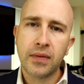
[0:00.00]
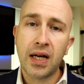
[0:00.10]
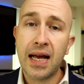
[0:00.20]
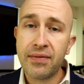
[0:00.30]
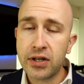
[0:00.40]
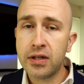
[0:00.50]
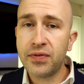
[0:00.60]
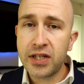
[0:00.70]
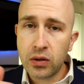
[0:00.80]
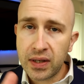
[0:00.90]
I have another
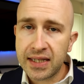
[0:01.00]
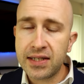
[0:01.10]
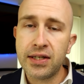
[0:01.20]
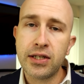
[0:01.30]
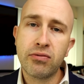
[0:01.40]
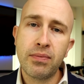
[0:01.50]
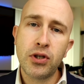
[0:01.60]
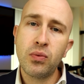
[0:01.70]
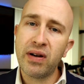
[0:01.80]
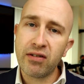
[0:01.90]
video linked in the
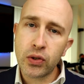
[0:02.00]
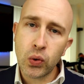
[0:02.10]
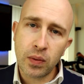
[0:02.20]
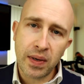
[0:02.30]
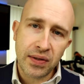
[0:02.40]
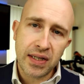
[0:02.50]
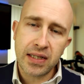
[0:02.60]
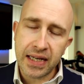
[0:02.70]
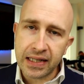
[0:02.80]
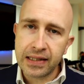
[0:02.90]
description where I talk about this
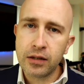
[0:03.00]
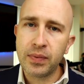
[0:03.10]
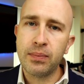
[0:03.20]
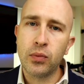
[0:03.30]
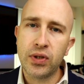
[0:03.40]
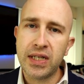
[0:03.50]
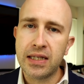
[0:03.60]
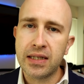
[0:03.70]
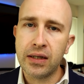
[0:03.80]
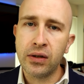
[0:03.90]
in a little bit more
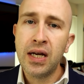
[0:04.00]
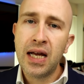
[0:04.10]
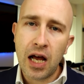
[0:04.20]
detail